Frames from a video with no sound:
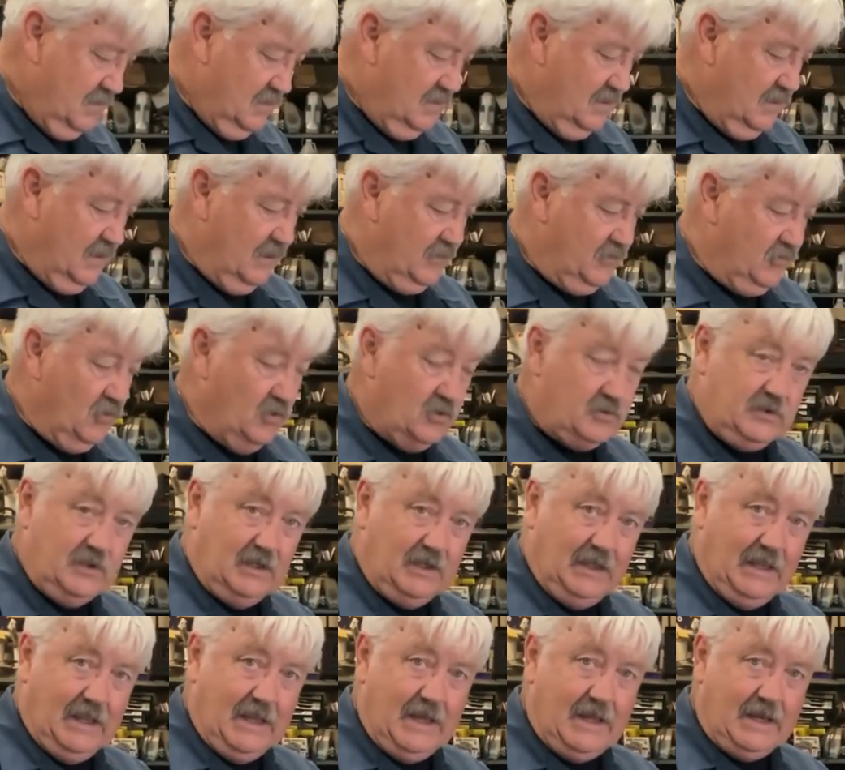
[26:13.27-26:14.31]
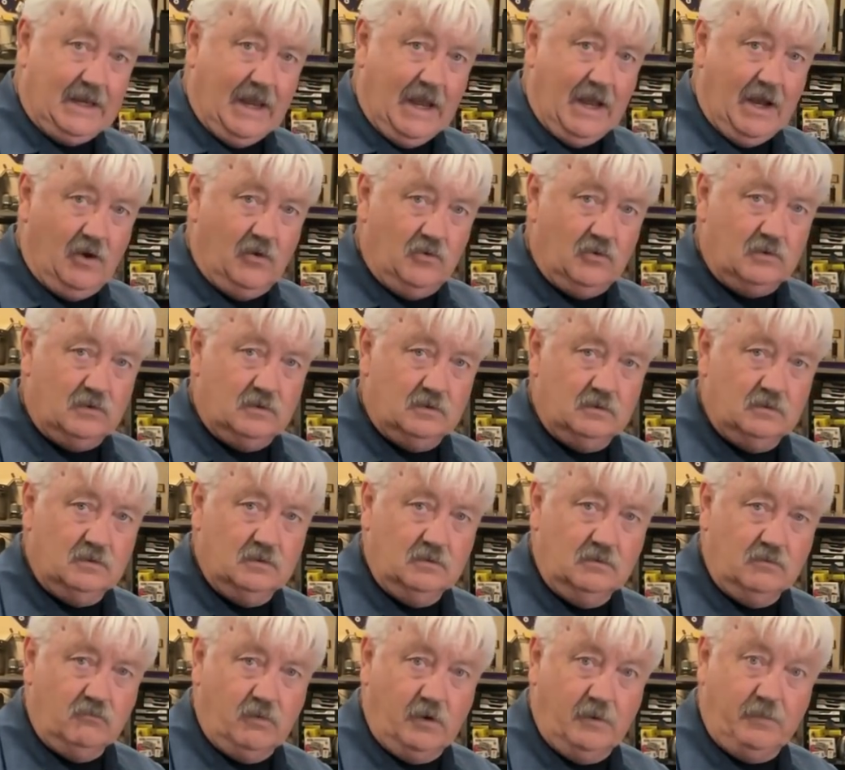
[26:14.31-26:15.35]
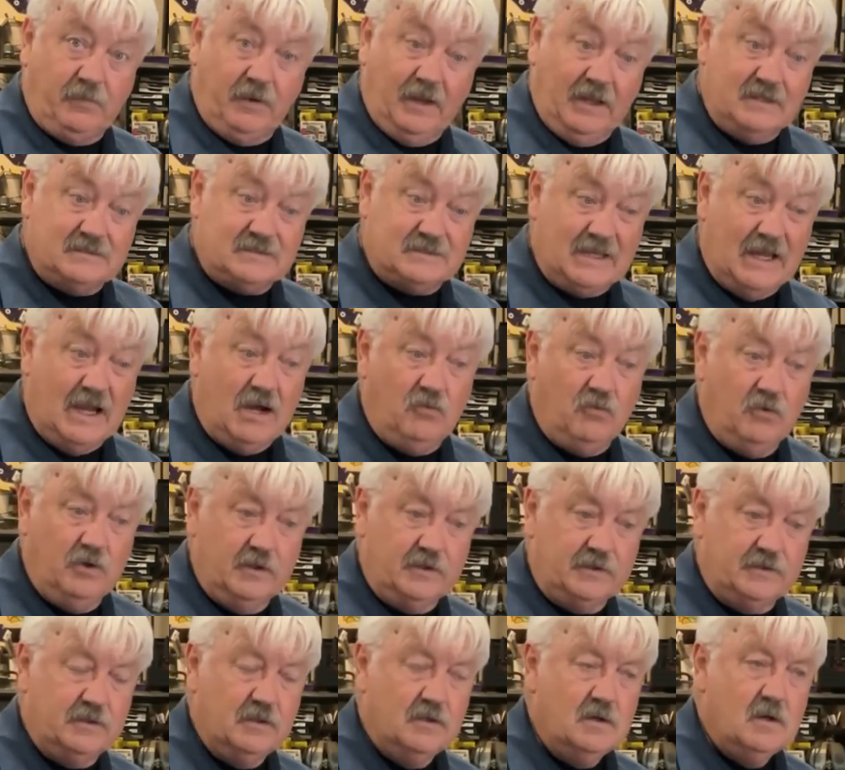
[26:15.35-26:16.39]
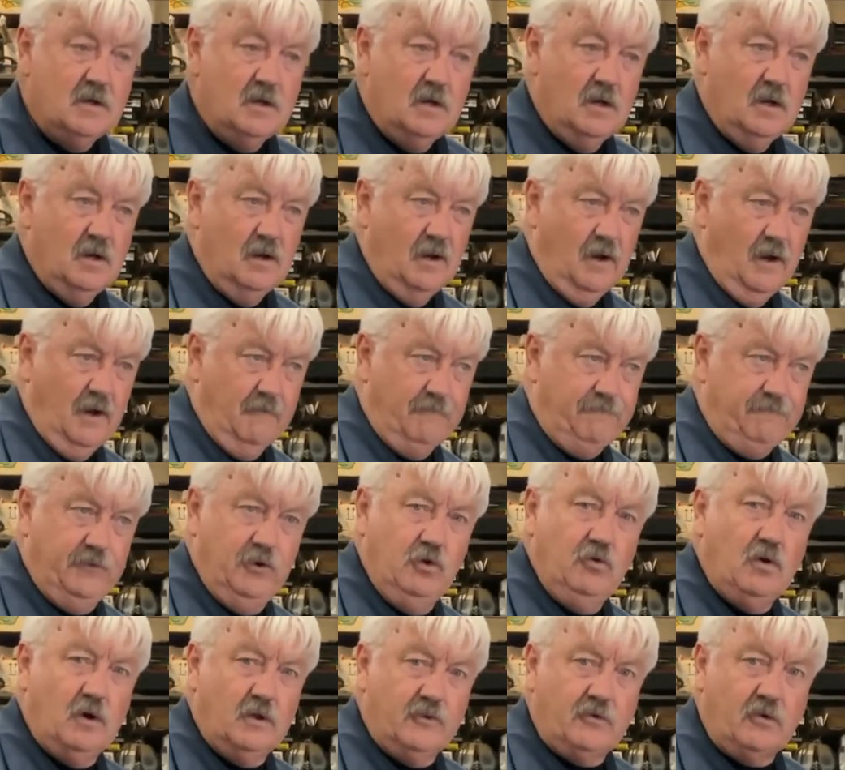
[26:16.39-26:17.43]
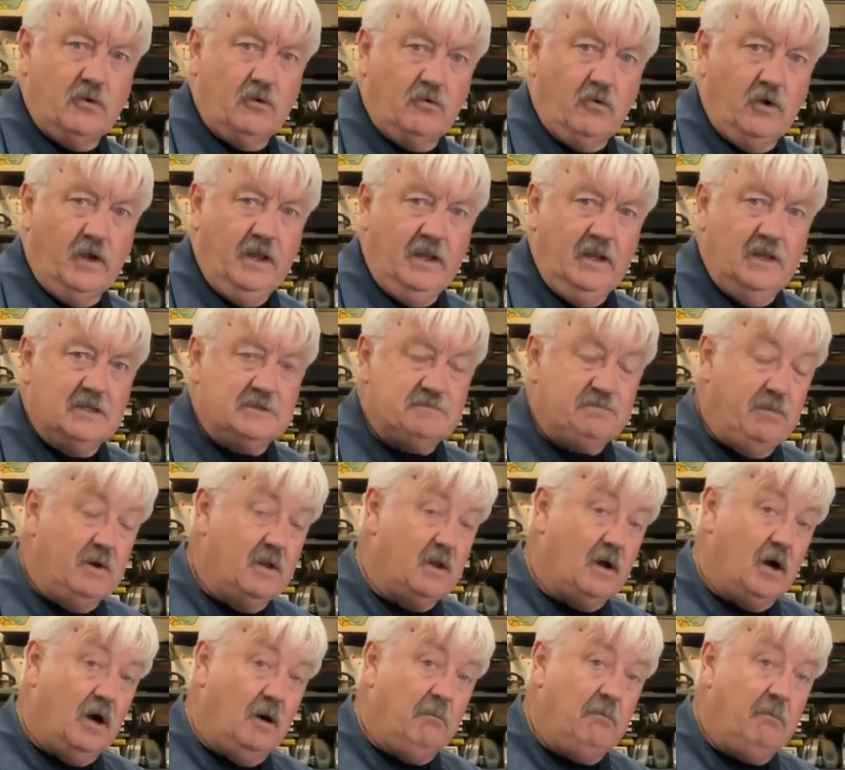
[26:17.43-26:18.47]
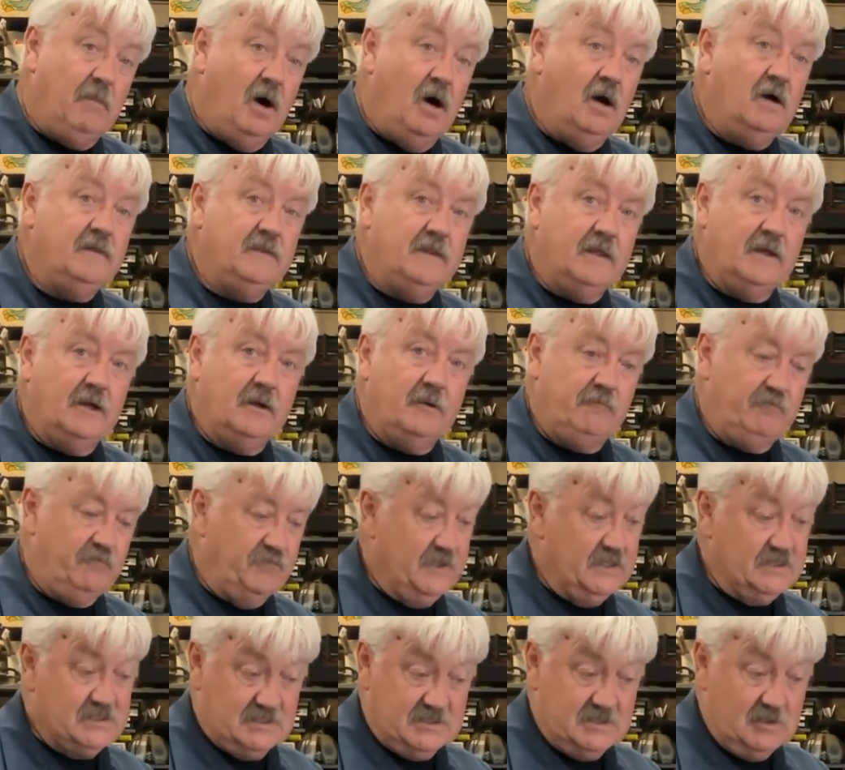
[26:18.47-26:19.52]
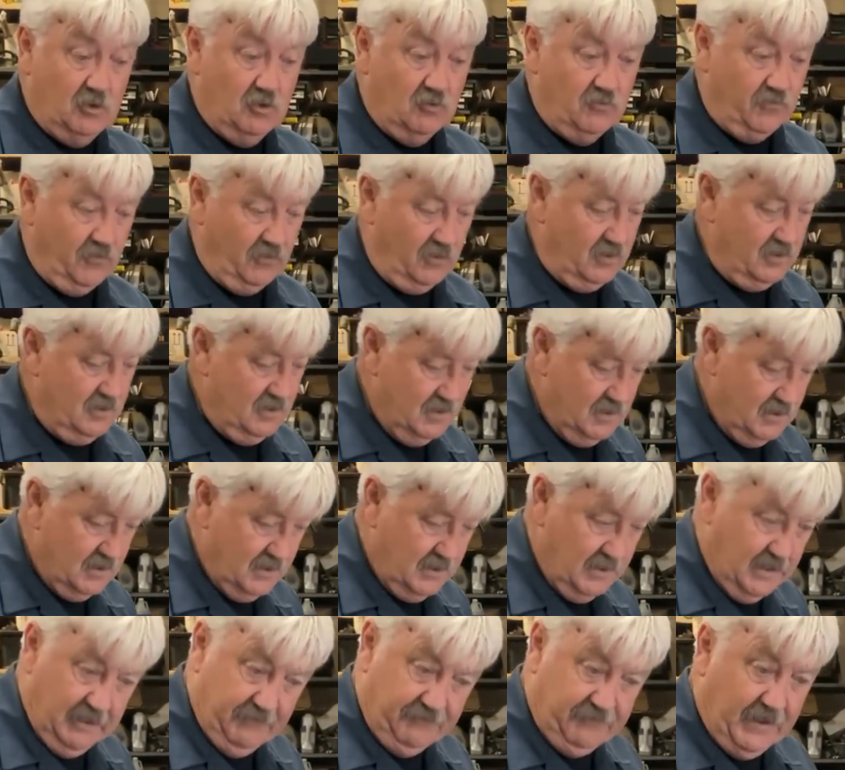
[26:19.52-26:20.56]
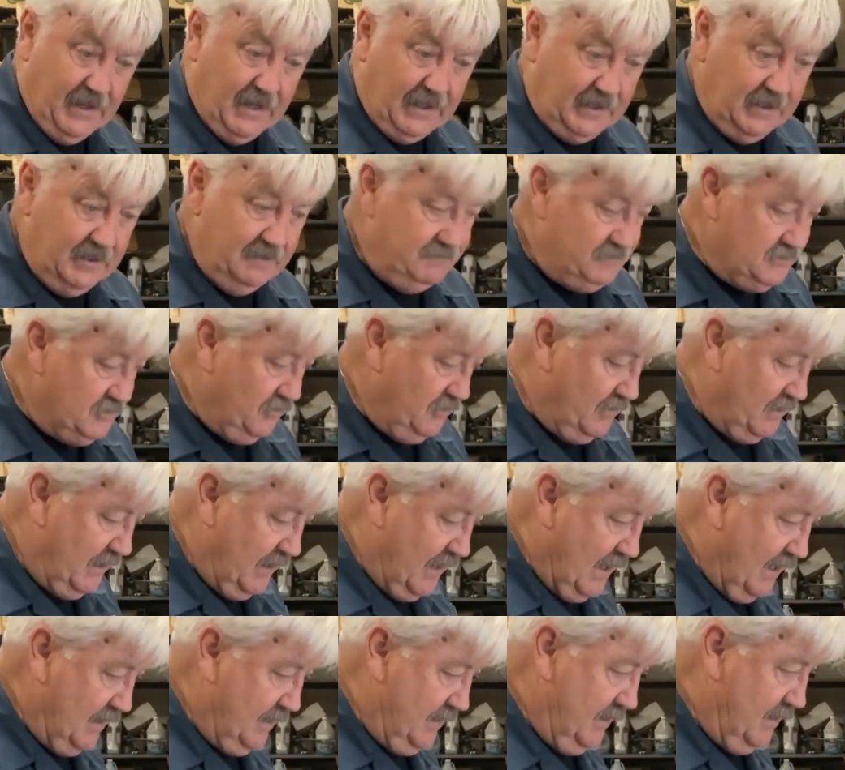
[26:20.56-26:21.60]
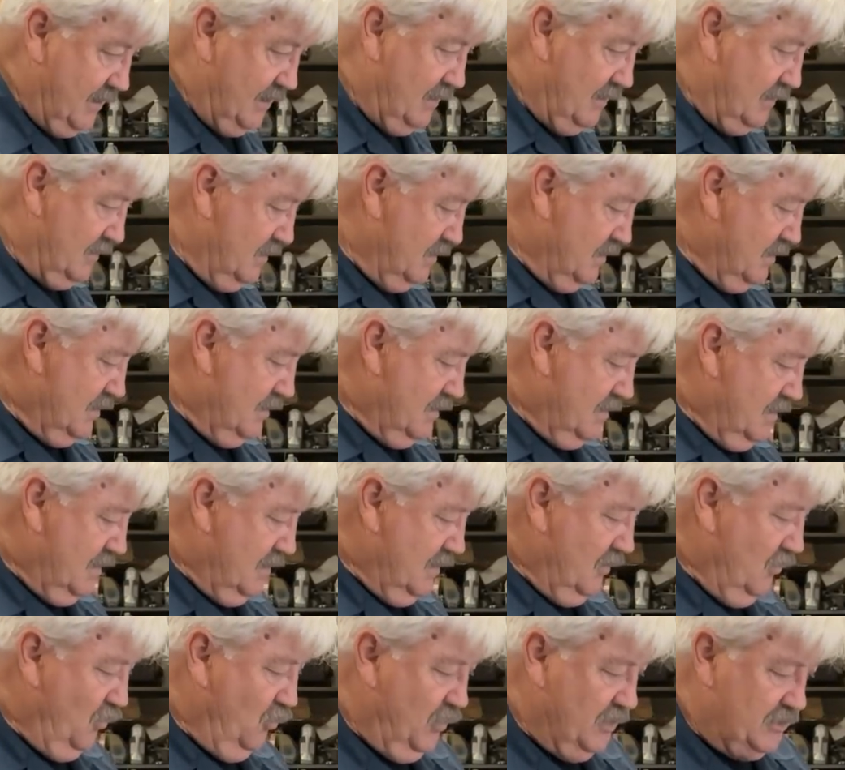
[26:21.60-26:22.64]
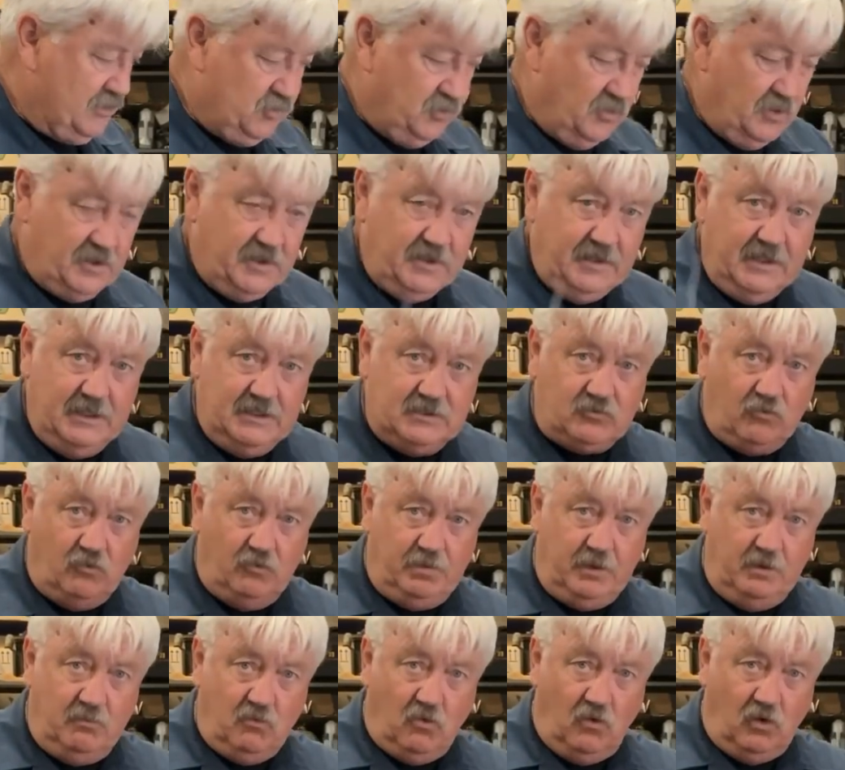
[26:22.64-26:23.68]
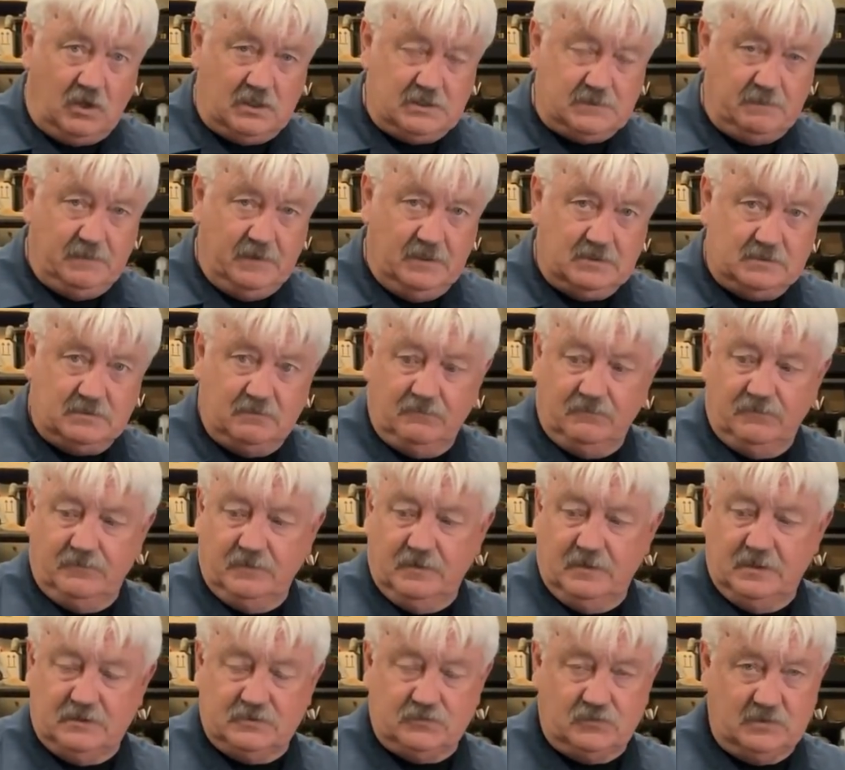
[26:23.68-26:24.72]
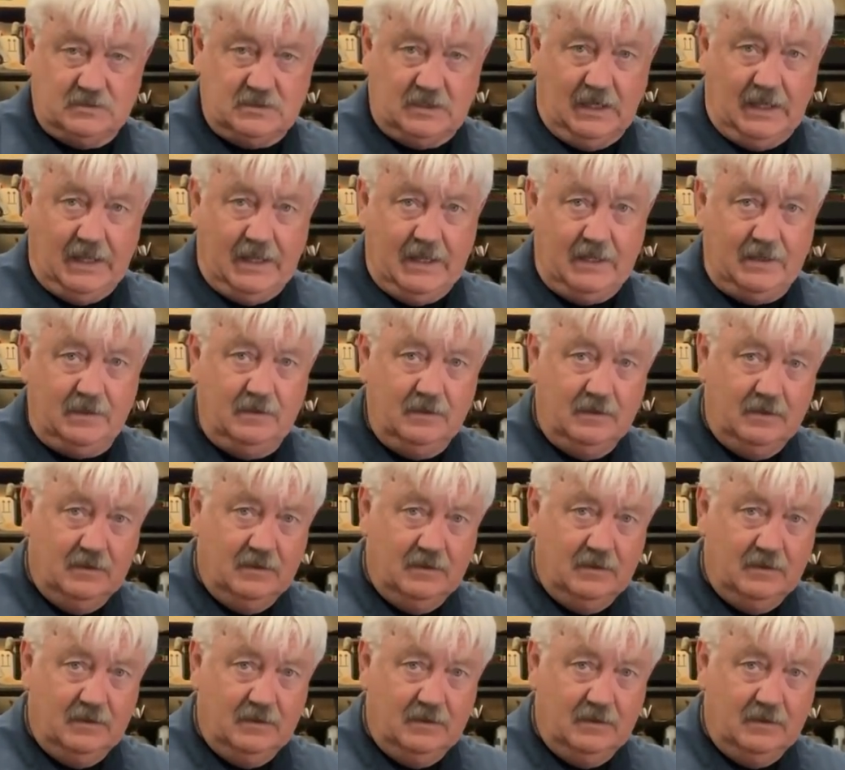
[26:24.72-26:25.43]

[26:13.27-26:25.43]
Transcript: They took the lead out, replaced that with a few other ingredients, but among them, silver, if that gives you any idea which one of these would be more expensive. This one's lead.